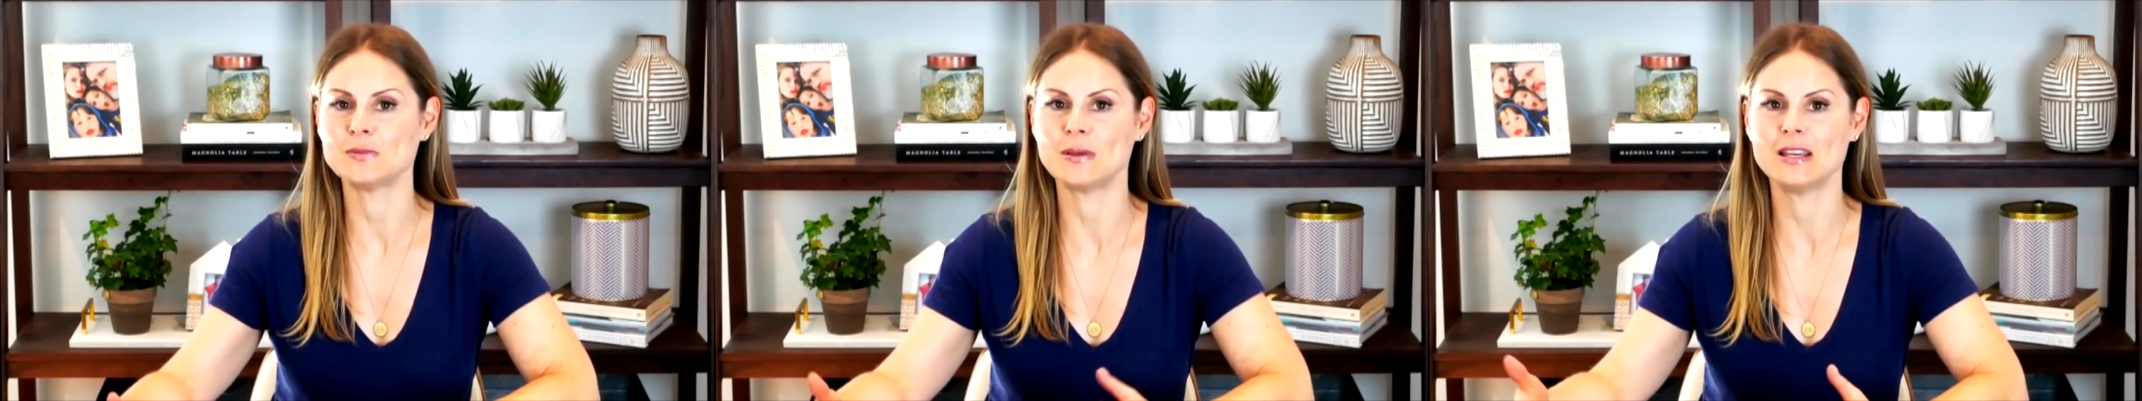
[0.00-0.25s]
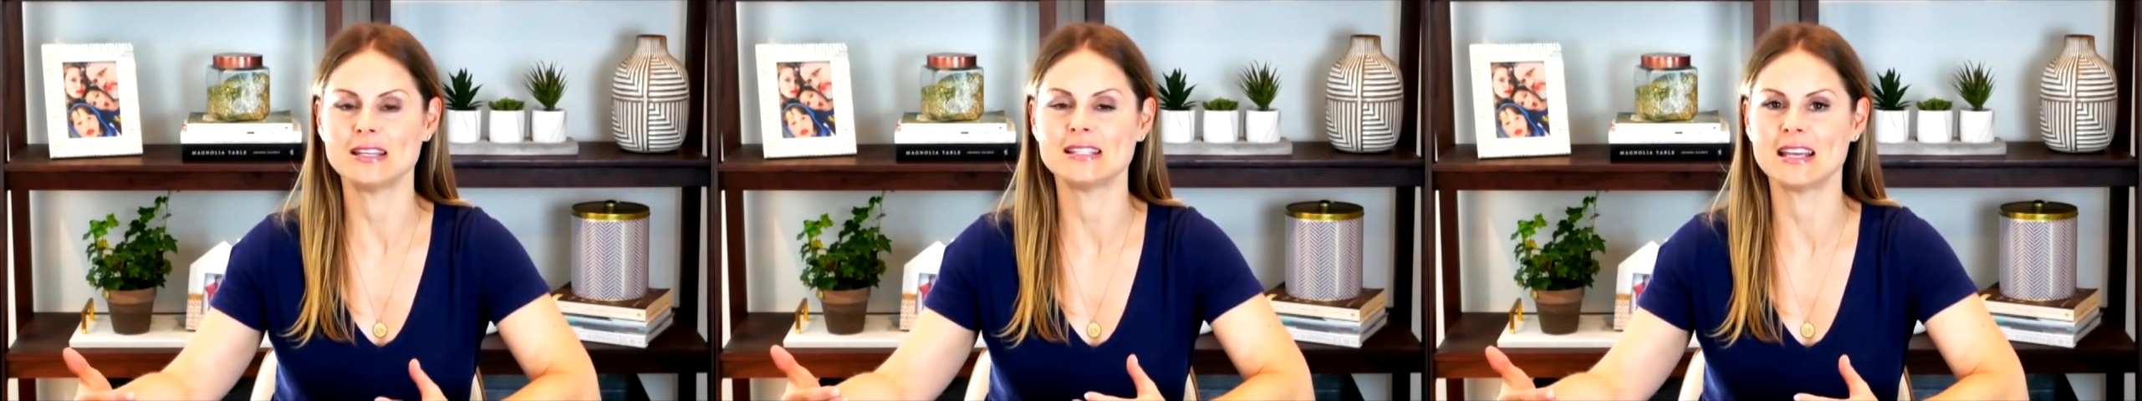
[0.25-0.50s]

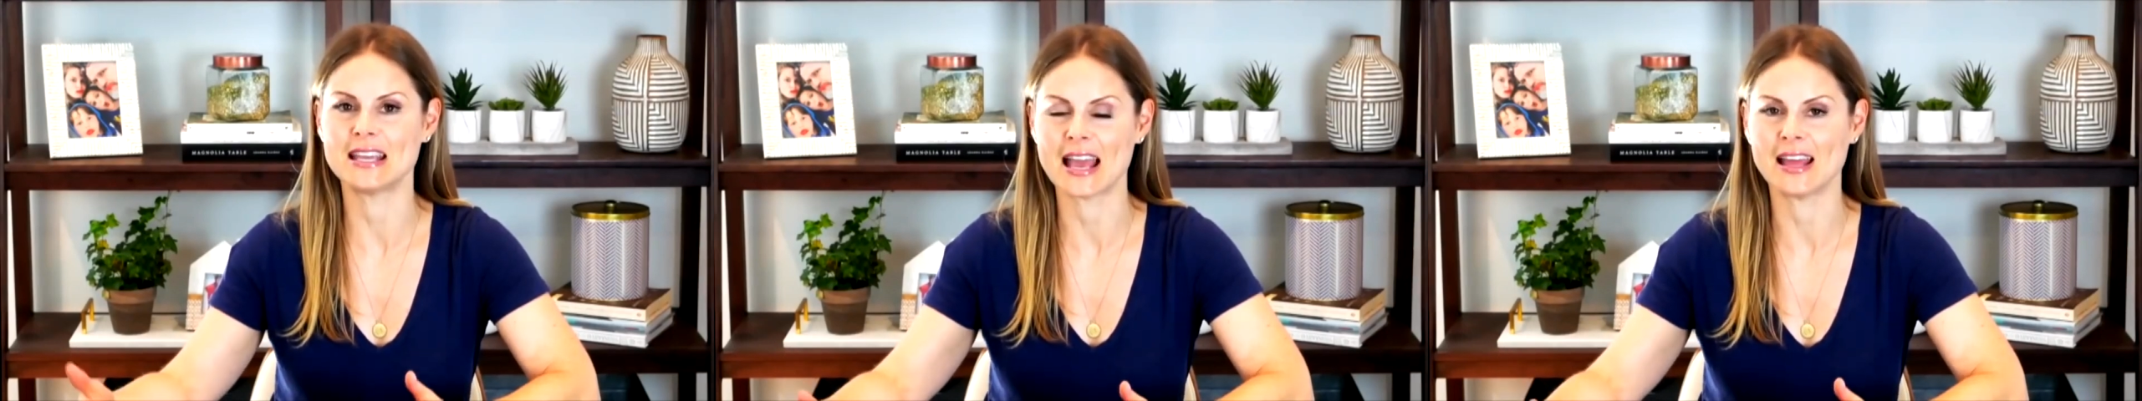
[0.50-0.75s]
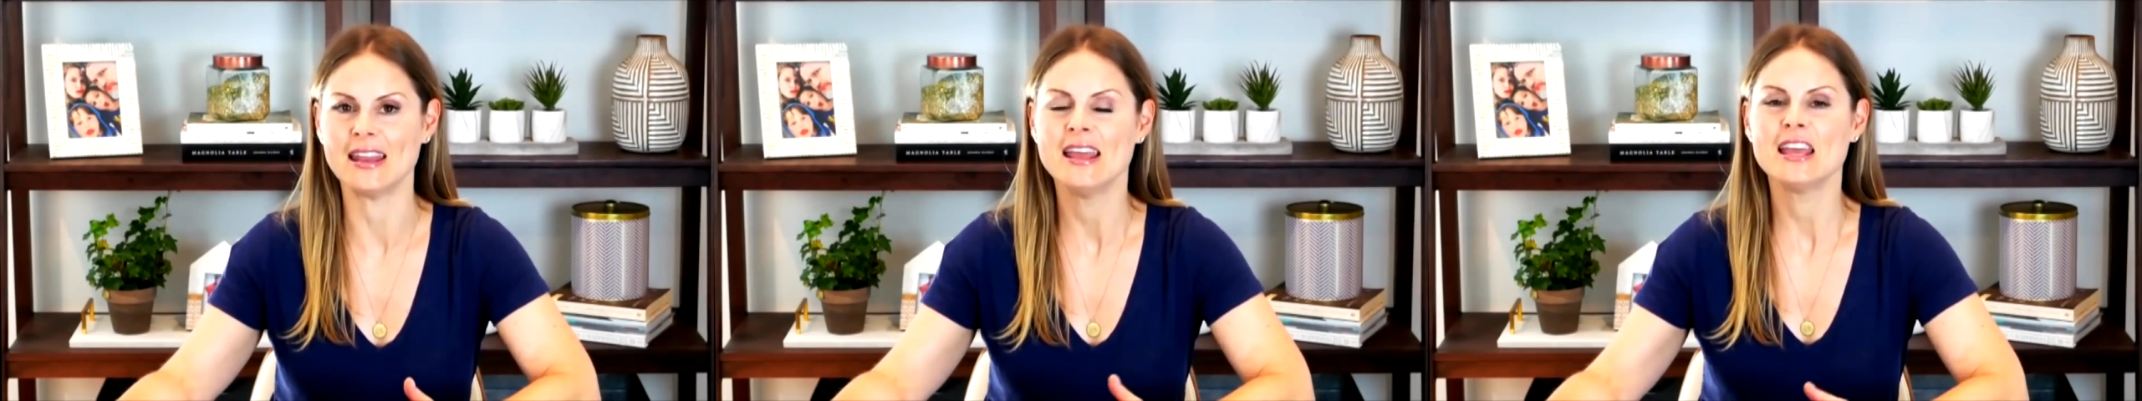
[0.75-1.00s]
Because
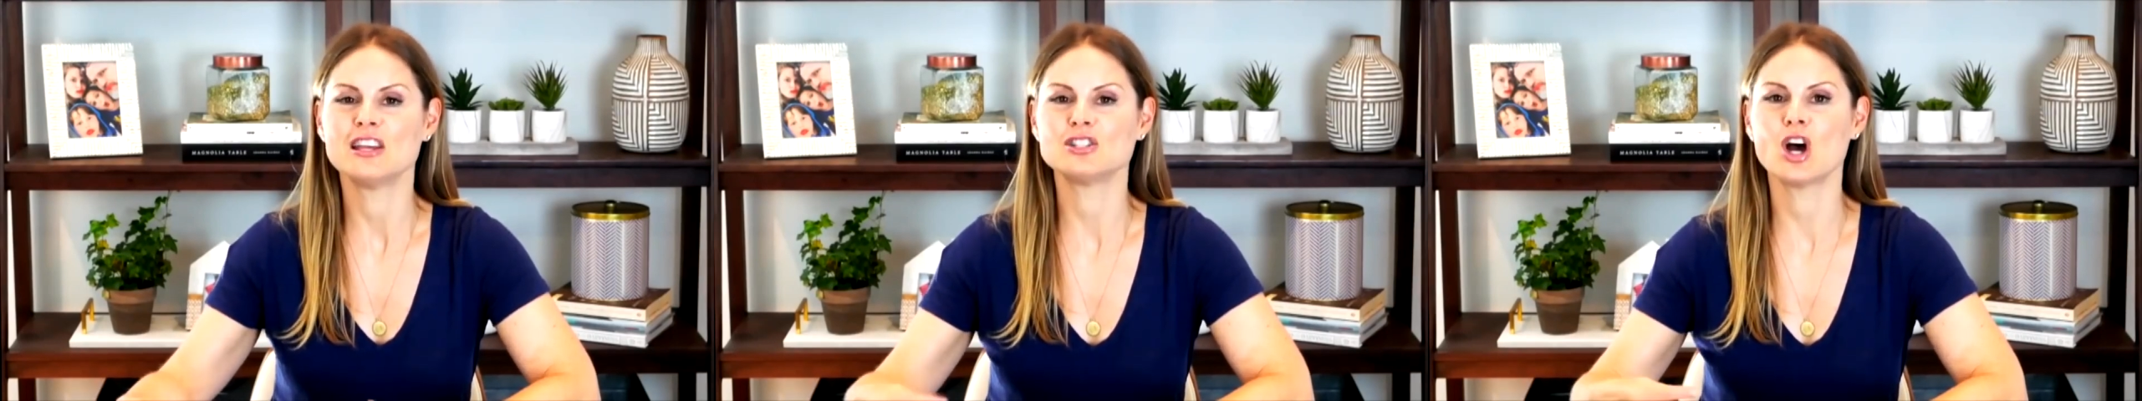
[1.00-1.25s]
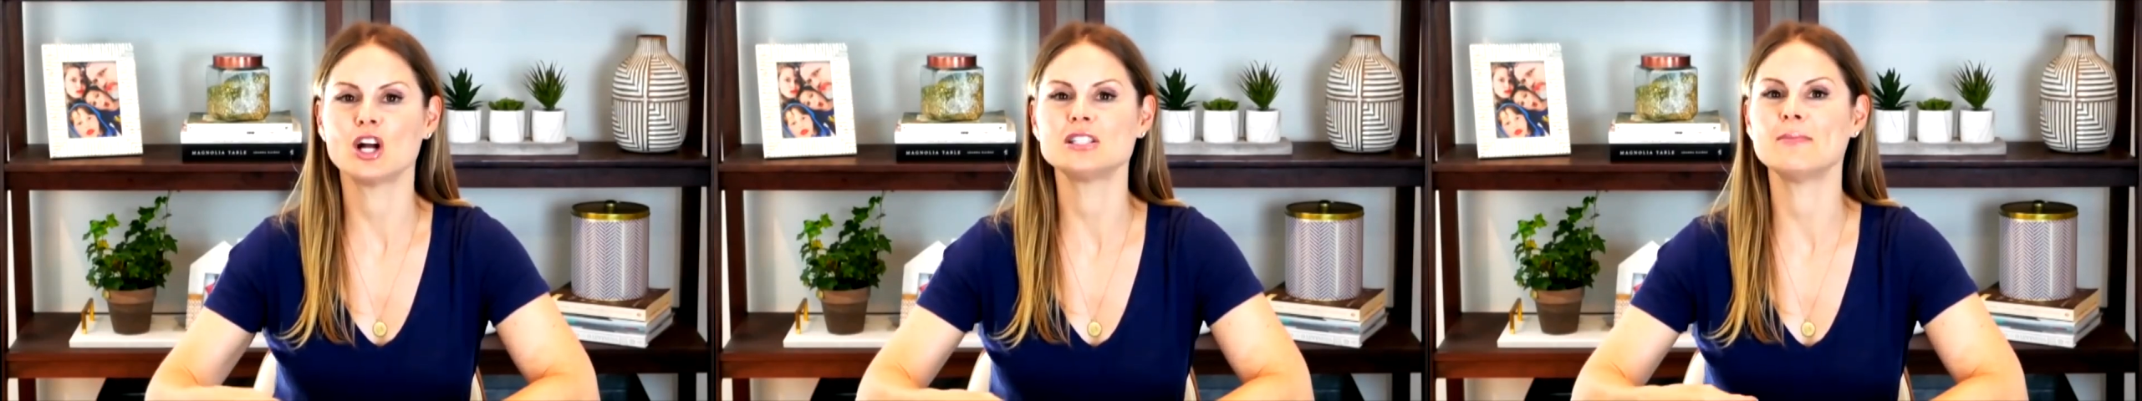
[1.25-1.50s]
again, it's
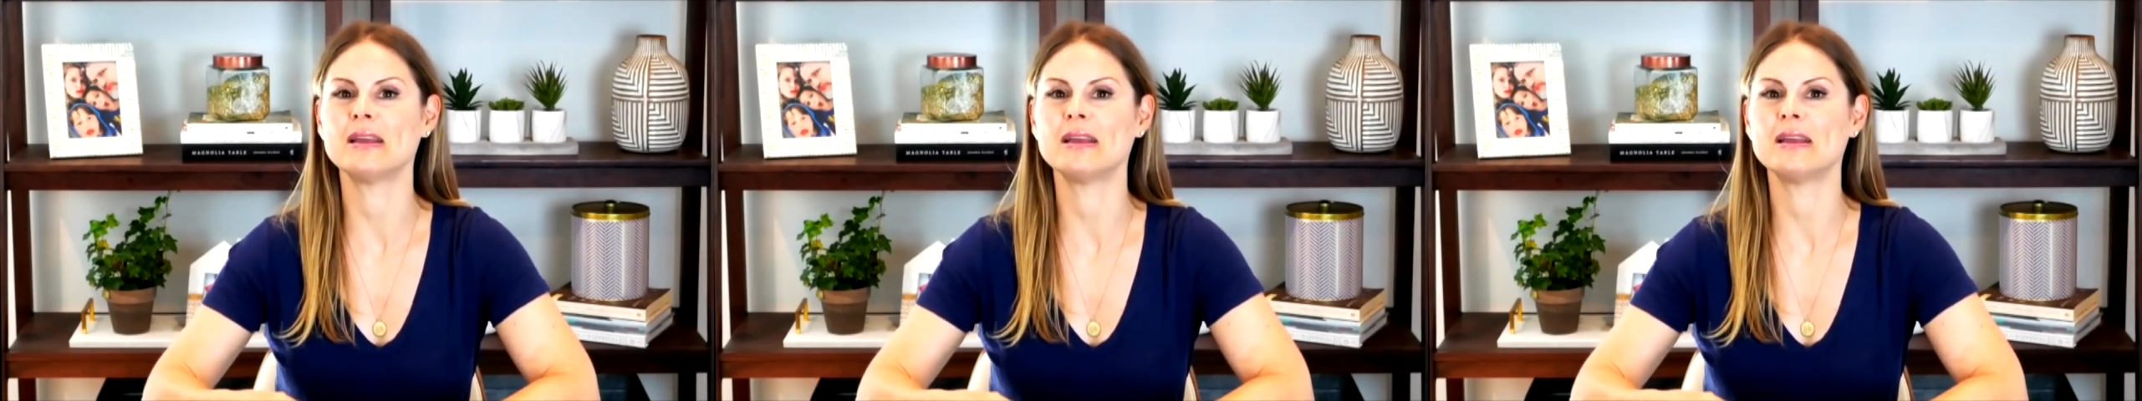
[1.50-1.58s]
hard to